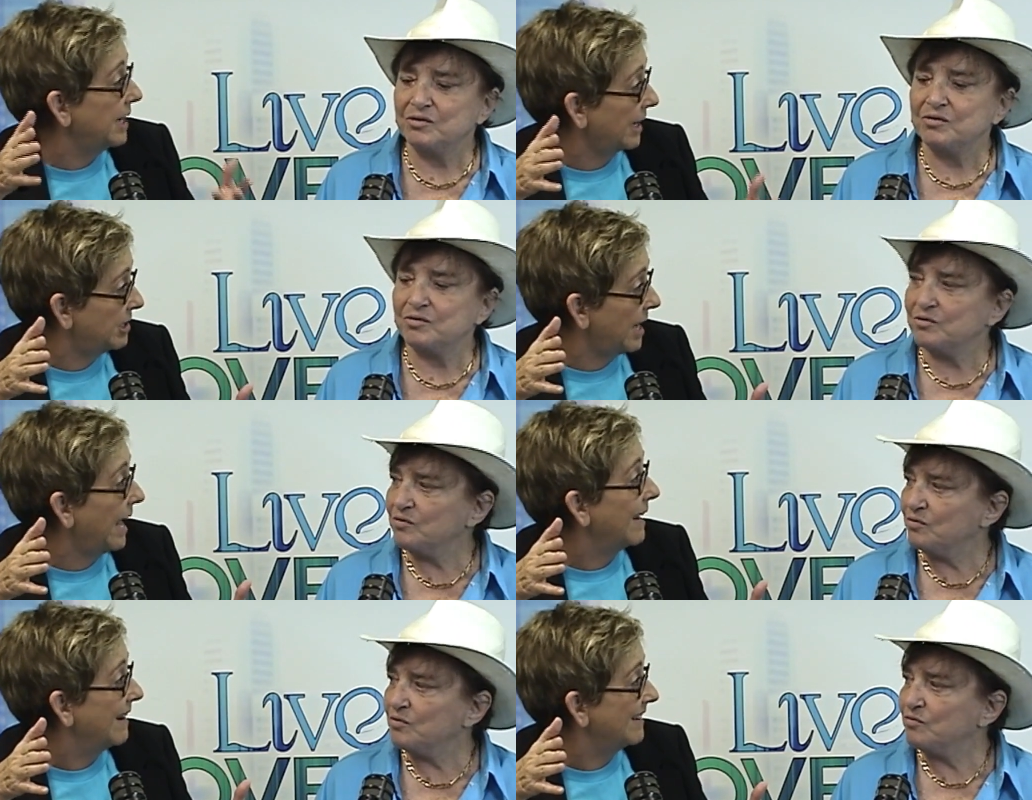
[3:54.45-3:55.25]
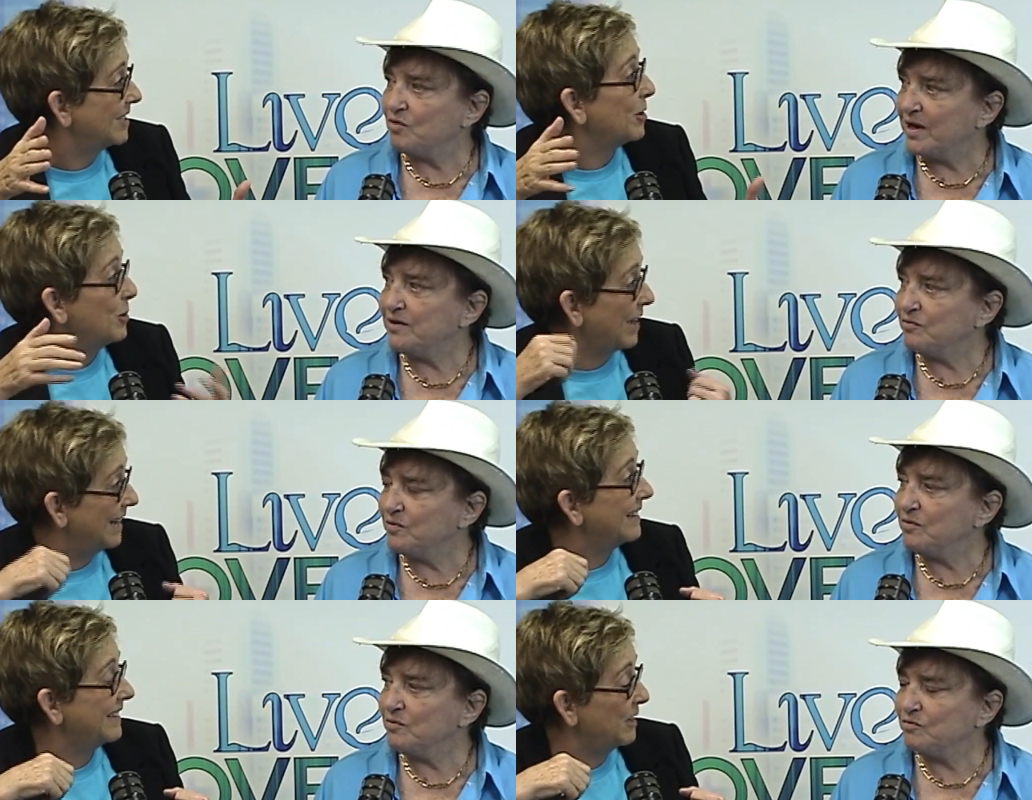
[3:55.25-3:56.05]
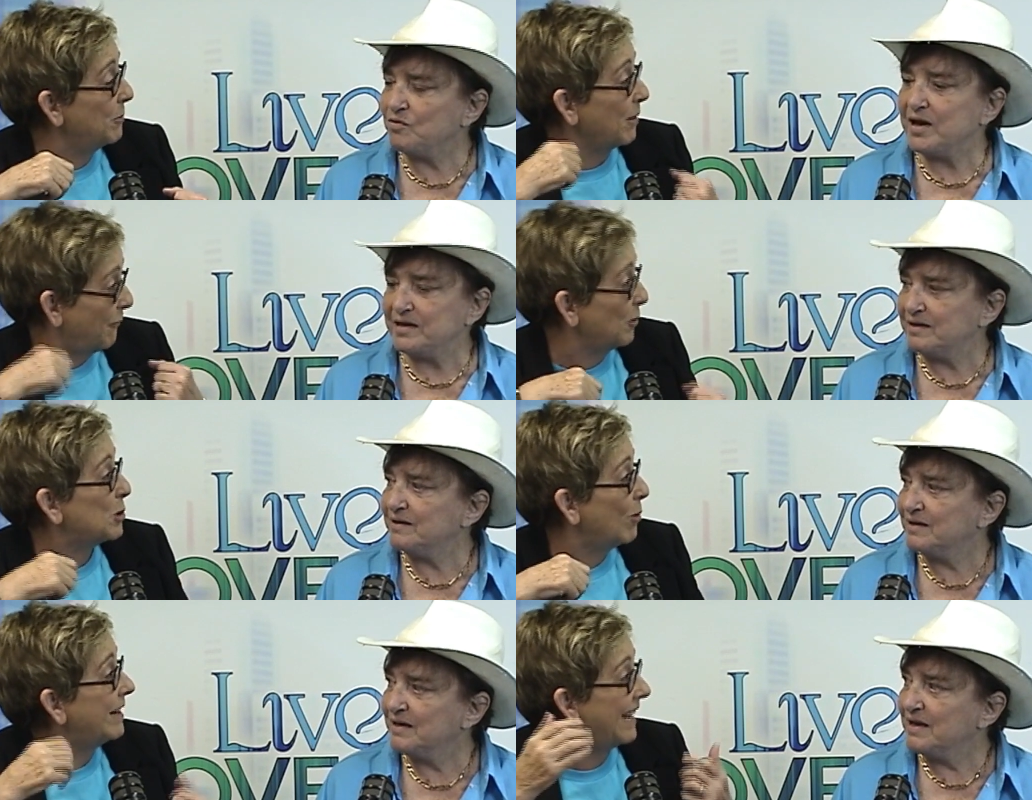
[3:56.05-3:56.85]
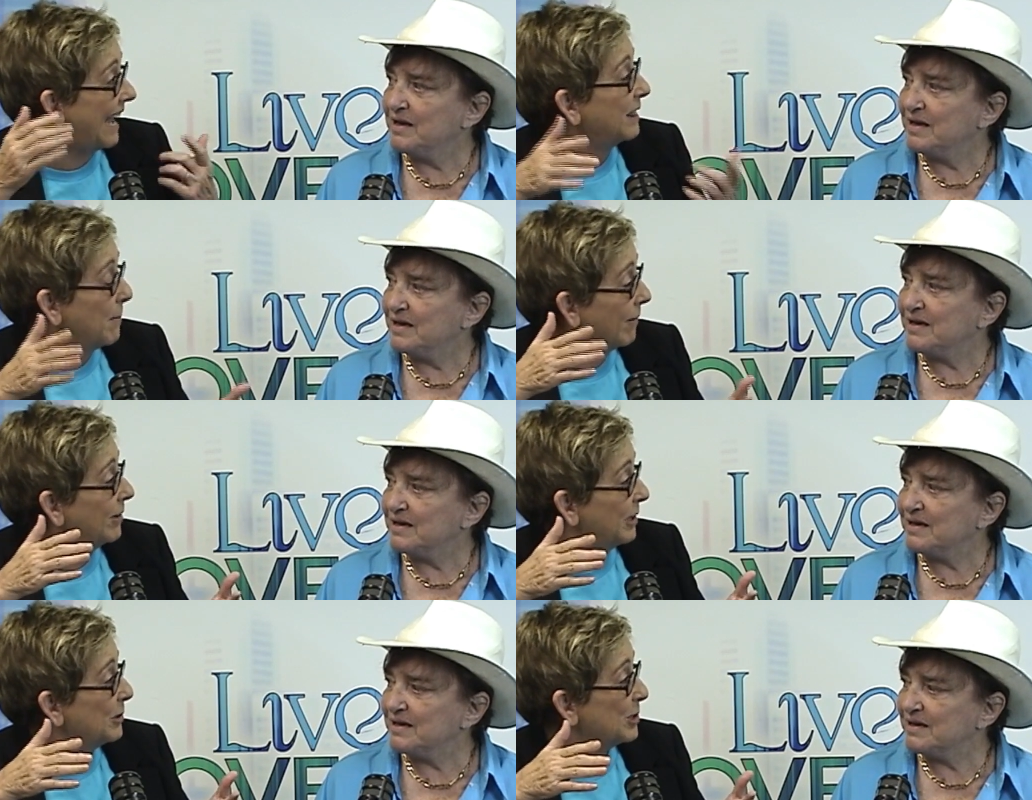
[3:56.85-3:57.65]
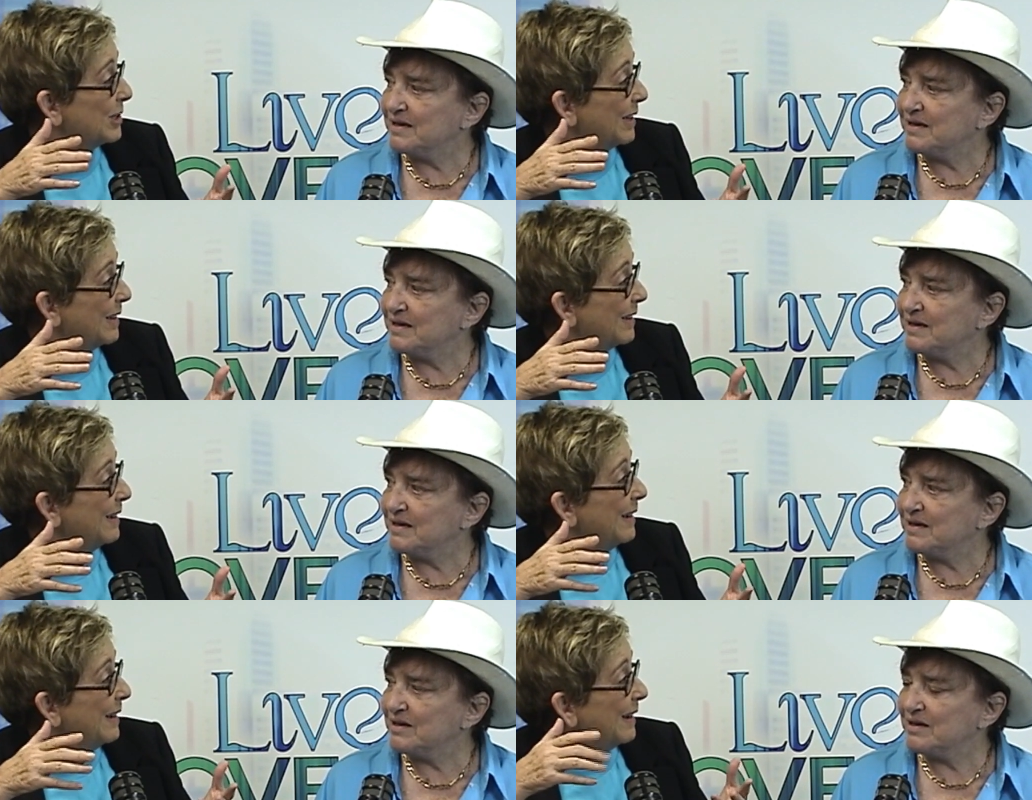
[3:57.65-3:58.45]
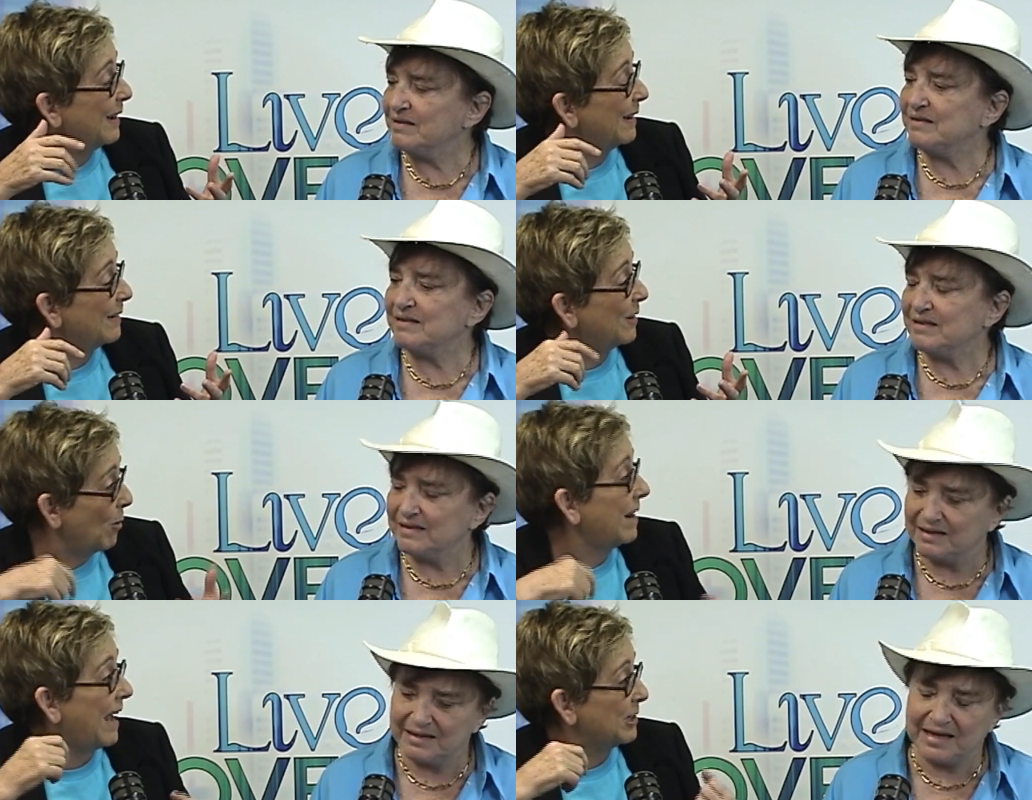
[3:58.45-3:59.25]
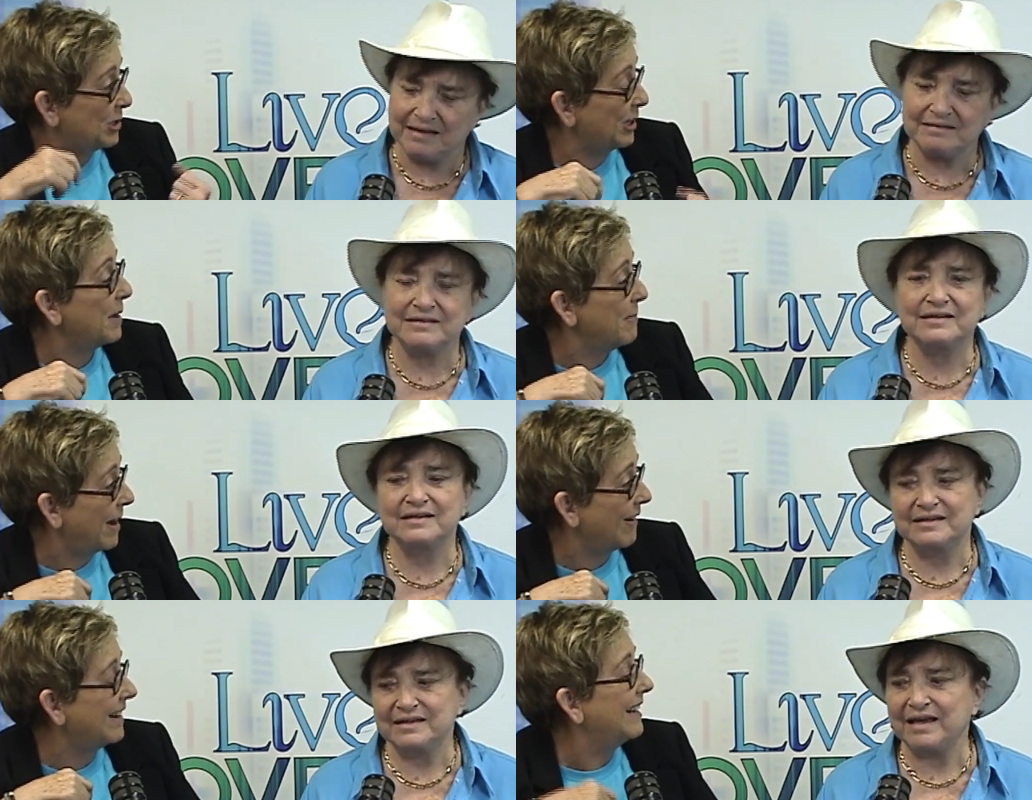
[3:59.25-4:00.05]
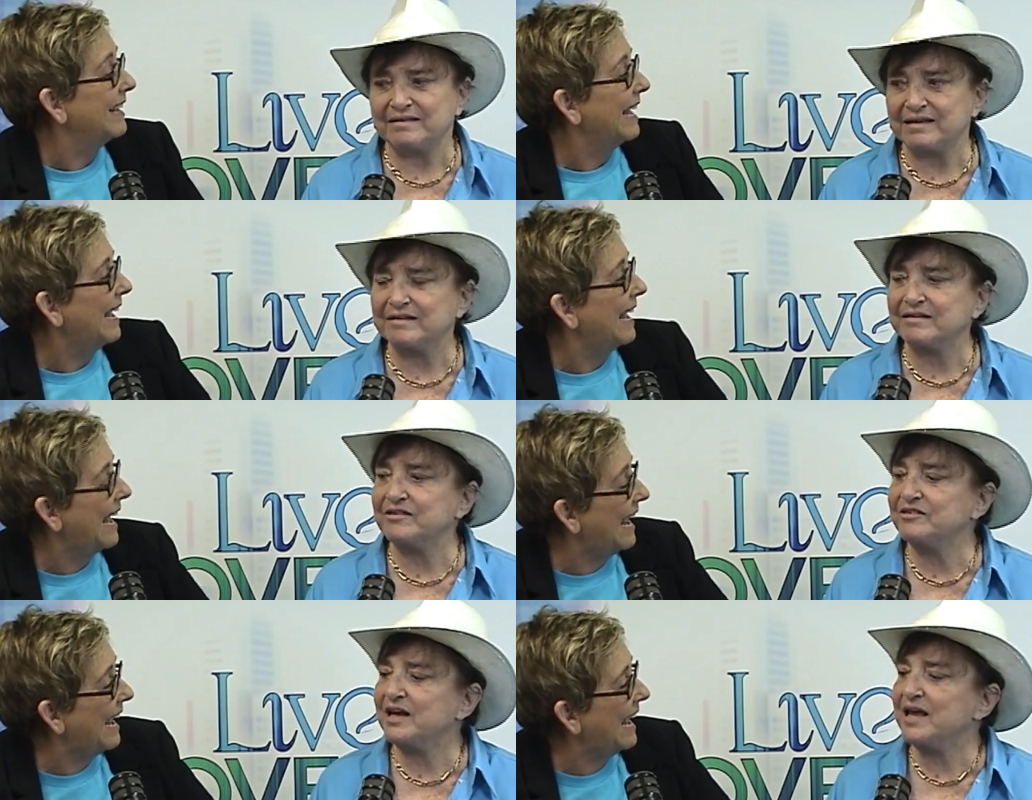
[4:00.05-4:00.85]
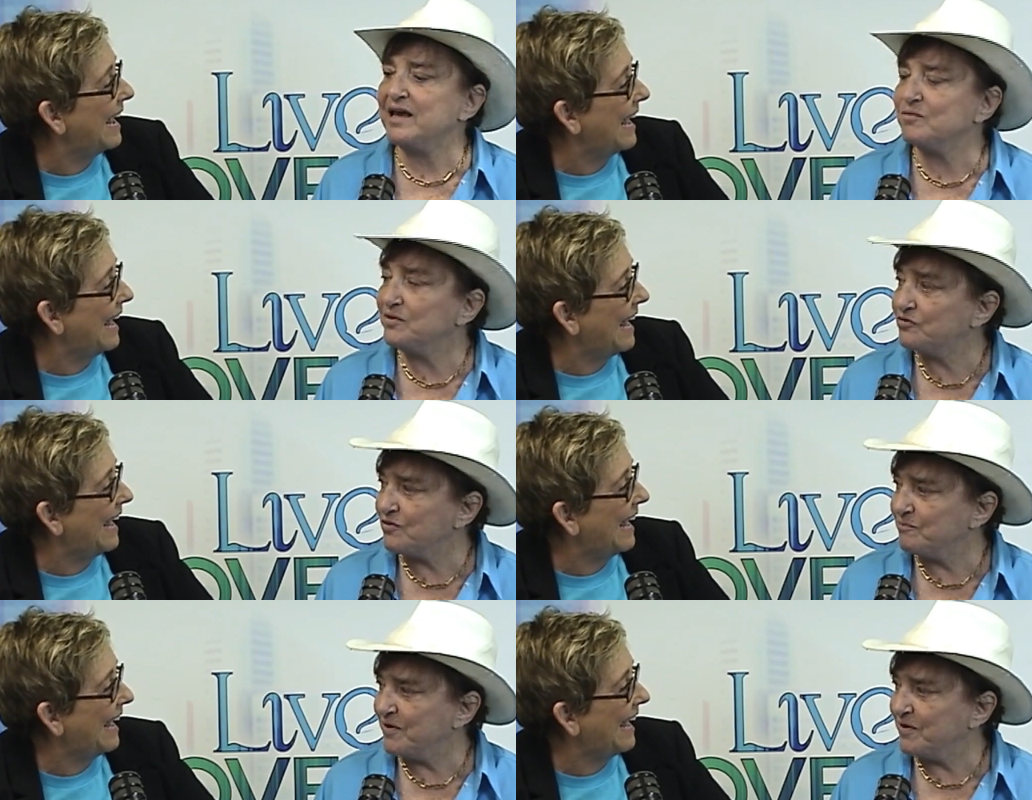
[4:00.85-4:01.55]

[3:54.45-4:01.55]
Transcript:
Speaker 1: the next day. Right. So you got we, you were right. the first one at the Beverly Hills uh, uh, courthouse yes. to get married.
Speaker 2: Yes, that's because Diane was from